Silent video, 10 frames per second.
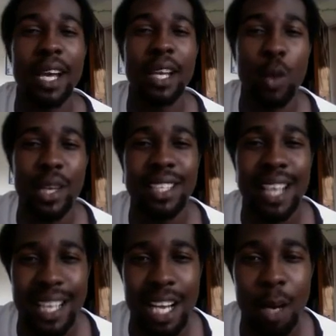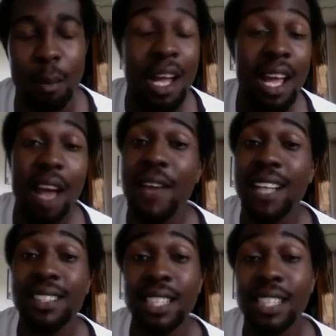Quickie.com, a
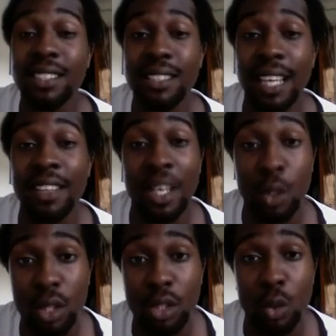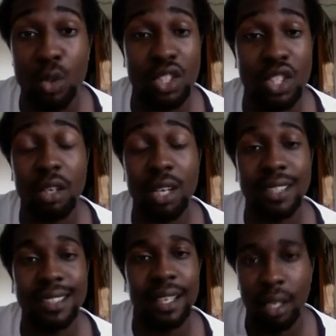fast and easy site that you can use to share content